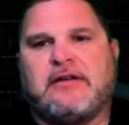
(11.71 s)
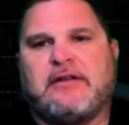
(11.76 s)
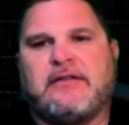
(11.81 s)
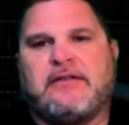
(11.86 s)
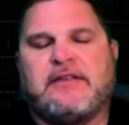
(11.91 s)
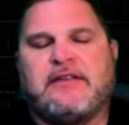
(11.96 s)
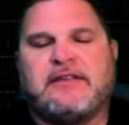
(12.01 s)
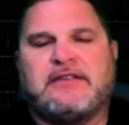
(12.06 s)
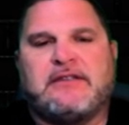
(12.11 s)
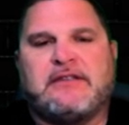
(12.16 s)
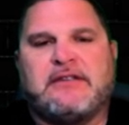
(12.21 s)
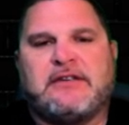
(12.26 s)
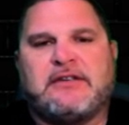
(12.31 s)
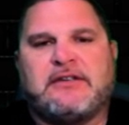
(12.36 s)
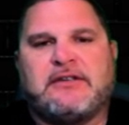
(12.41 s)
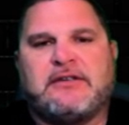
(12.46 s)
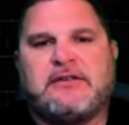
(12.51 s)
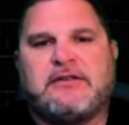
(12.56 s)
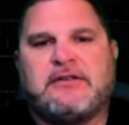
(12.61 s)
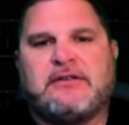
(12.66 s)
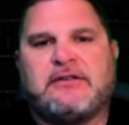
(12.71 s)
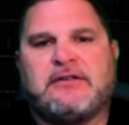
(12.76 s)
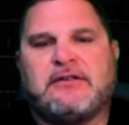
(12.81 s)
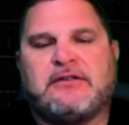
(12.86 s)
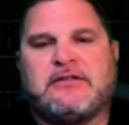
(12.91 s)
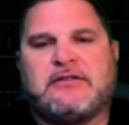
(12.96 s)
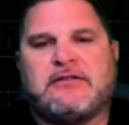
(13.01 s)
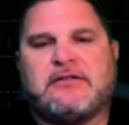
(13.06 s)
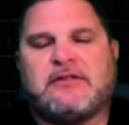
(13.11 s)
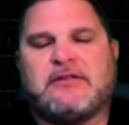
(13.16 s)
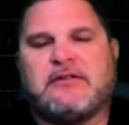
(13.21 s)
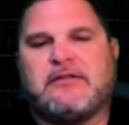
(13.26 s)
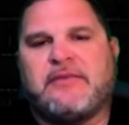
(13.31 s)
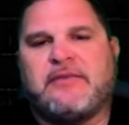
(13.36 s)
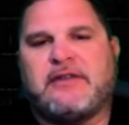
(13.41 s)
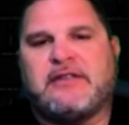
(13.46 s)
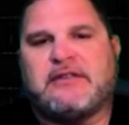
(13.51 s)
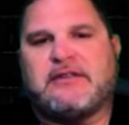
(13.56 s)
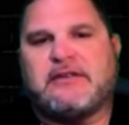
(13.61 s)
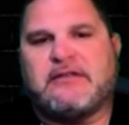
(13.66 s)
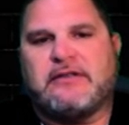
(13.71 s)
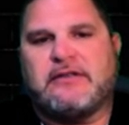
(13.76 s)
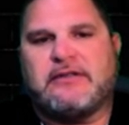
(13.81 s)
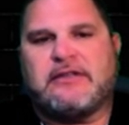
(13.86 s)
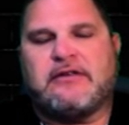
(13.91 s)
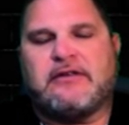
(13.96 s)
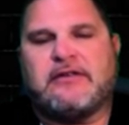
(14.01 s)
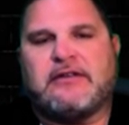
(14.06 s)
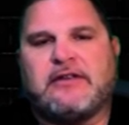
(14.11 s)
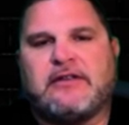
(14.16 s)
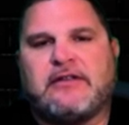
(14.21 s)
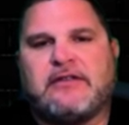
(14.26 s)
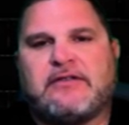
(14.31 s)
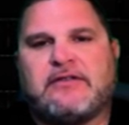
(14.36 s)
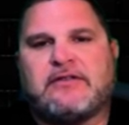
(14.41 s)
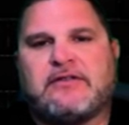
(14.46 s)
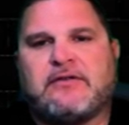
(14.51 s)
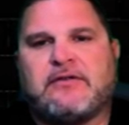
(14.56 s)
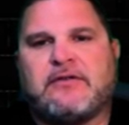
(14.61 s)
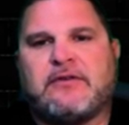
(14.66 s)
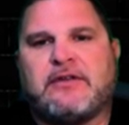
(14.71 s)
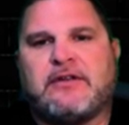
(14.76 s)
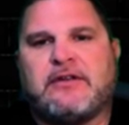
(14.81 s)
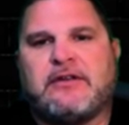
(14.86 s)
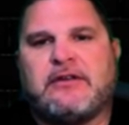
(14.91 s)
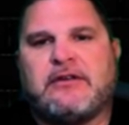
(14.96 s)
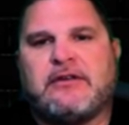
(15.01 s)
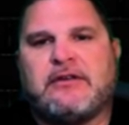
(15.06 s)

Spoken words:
This edition is going to basically start telling the story